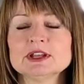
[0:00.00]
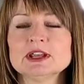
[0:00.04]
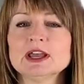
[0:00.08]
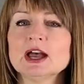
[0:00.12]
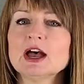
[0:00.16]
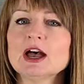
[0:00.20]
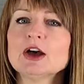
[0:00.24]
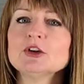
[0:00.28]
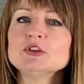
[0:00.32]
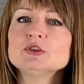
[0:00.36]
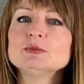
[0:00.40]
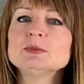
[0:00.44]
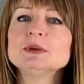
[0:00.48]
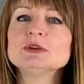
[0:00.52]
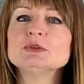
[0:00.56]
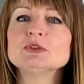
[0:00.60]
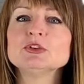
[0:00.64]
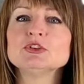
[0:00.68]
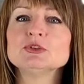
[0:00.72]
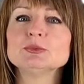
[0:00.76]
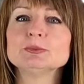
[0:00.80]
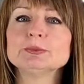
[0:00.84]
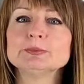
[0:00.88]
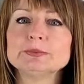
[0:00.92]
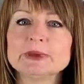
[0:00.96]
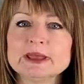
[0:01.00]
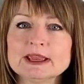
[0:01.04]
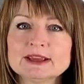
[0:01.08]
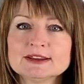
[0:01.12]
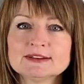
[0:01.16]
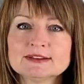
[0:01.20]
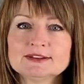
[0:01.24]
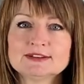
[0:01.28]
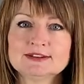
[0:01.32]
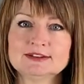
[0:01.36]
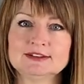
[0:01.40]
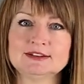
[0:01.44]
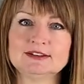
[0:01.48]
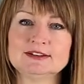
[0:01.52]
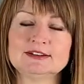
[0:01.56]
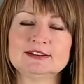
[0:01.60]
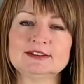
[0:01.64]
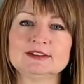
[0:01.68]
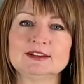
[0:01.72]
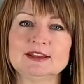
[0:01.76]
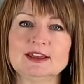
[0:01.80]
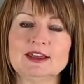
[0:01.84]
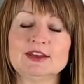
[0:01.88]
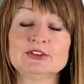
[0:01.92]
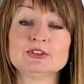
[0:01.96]
how to be respected
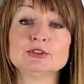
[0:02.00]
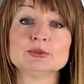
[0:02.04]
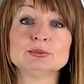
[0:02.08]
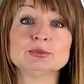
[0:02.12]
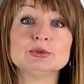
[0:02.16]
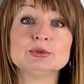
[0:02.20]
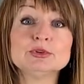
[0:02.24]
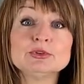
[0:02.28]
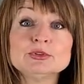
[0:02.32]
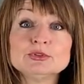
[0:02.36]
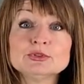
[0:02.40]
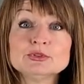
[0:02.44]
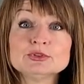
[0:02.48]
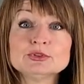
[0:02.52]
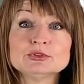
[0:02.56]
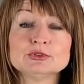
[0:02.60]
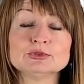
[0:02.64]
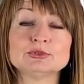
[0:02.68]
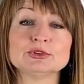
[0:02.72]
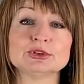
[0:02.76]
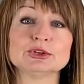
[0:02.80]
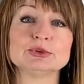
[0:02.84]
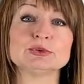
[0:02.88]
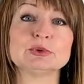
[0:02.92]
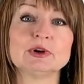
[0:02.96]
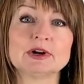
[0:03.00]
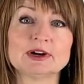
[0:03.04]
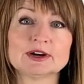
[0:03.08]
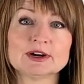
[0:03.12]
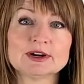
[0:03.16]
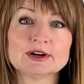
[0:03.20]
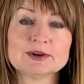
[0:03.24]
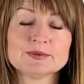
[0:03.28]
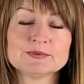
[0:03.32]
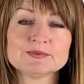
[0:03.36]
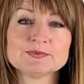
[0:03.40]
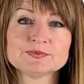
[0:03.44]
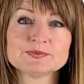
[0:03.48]
as the person who you are.